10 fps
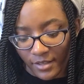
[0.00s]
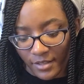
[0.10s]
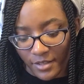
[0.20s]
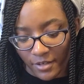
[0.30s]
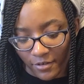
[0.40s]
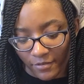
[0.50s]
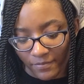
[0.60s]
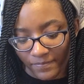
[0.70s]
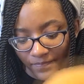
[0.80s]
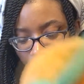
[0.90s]
So,
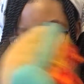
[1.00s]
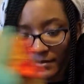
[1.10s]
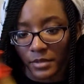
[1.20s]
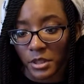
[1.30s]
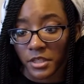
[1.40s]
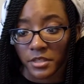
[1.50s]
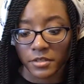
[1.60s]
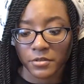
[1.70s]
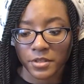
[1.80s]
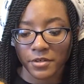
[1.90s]
but she's
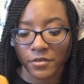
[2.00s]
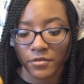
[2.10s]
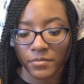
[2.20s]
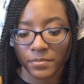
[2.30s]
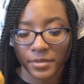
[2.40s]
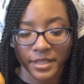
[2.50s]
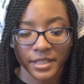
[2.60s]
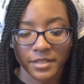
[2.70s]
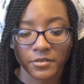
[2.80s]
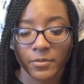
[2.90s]
still so
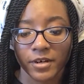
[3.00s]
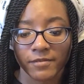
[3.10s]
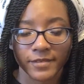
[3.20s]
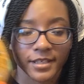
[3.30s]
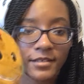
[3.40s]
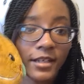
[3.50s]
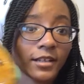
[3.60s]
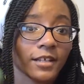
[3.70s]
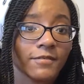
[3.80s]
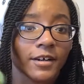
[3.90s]
pretty, so perfect. I
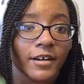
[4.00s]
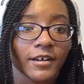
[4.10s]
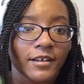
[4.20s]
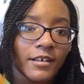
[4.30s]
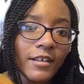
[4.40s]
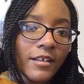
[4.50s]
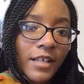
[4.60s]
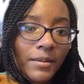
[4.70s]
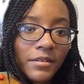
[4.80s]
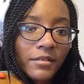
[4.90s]
love her.
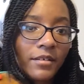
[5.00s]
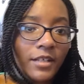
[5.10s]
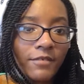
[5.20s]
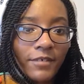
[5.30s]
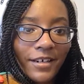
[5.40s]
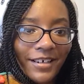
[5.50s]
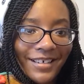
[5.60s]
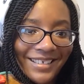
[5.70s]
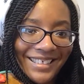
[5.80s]
Absolutely love her.